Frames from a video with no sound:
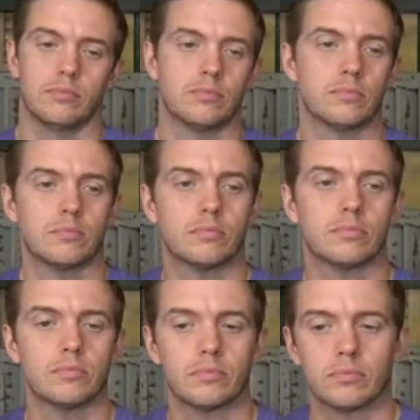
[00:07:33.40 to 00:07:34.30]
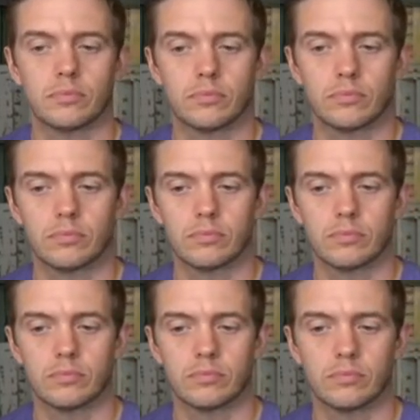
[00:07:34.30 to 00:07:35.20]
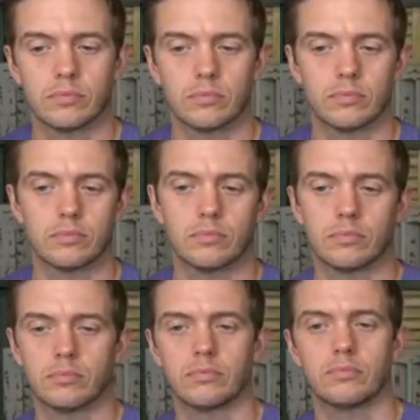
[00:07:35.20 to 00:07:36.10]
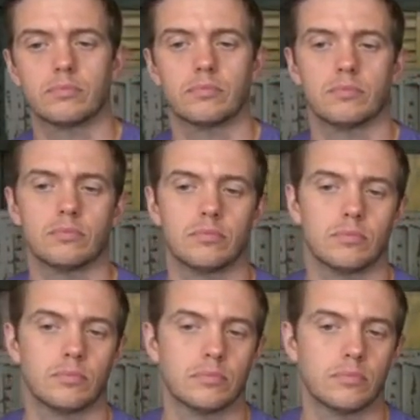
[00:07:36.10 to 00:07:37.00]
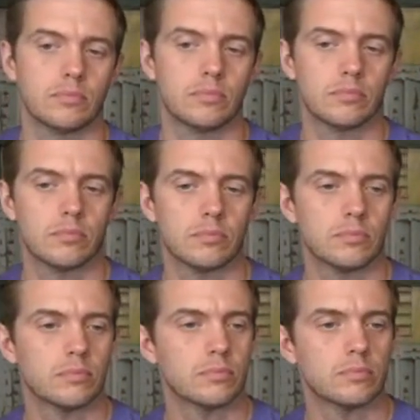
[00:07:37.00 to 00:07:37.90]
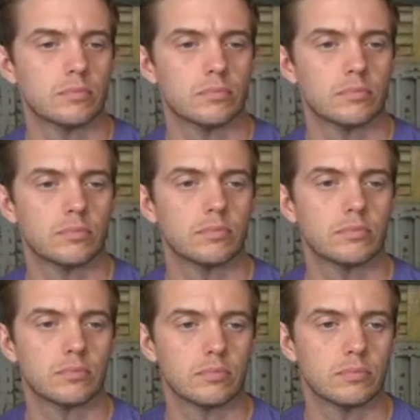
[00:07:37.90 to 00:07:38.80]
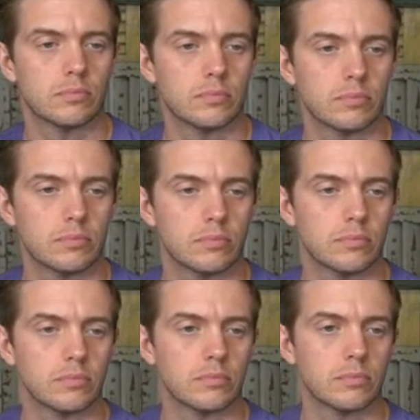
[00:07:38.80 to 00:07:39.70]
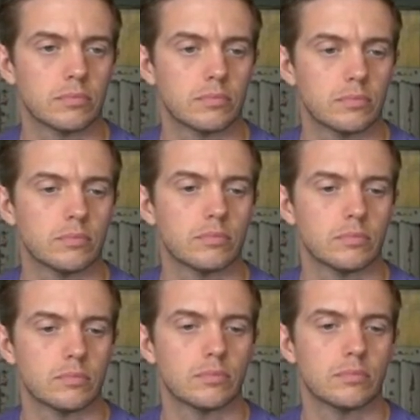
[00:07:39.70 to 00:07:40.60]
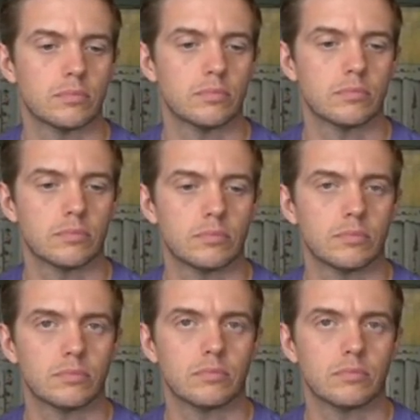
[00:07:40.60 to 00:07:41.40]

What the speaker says: This person isn't speaking.